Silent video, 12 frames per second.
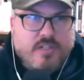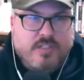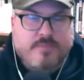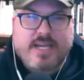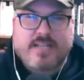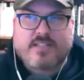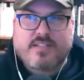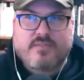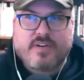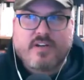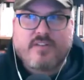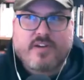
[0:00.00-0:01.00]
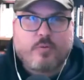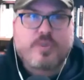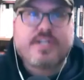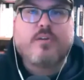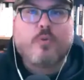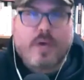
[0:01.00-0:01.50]
laments. These are very, very
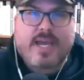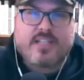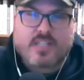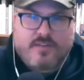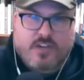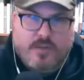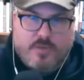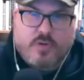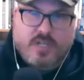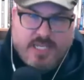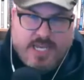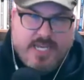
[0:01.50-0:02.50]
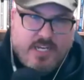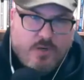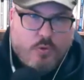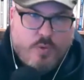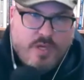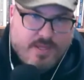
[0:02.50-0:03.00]
real ways of
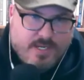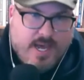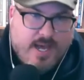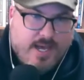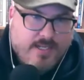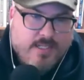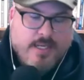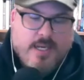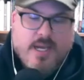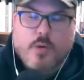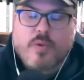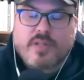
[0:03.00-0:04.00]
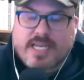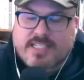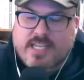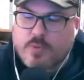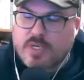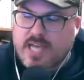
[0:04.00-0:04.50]
communicating with God. Like I
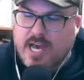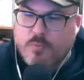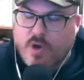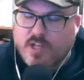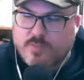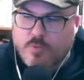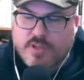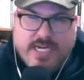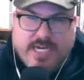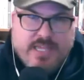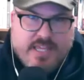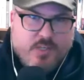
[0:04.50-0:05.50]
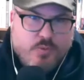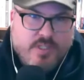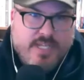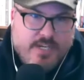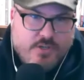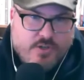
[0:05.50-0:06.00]
said, what God wants more than anything is
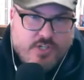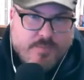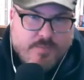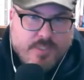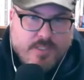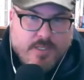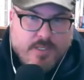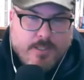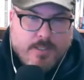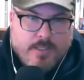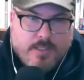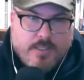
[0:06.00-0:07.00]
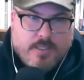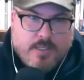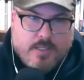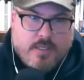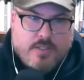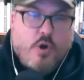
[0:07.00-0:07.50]
relationship.
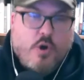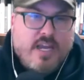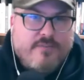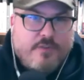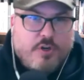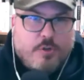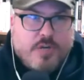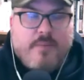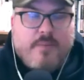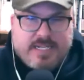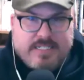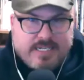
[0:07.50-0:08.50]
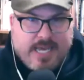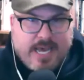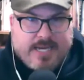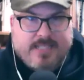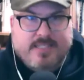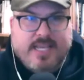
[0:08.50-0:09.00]
So if you're coming to
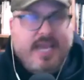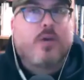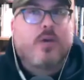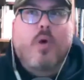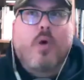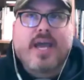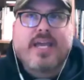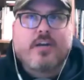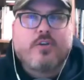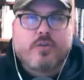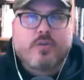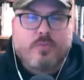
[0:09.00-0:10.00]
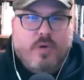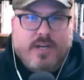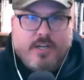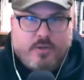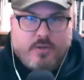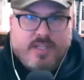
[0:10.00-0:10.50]
God and saying, why are
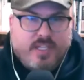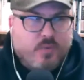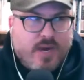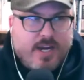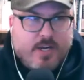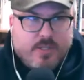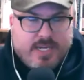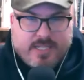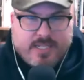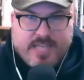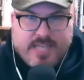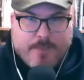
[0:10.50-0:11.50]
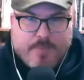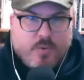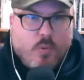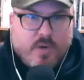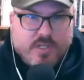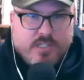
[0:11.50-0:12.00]
you doing this? Why are you letting this
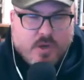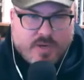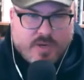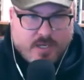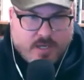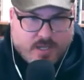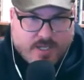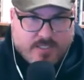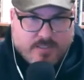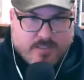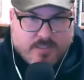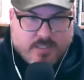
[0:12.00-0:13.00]
happen? What's going on?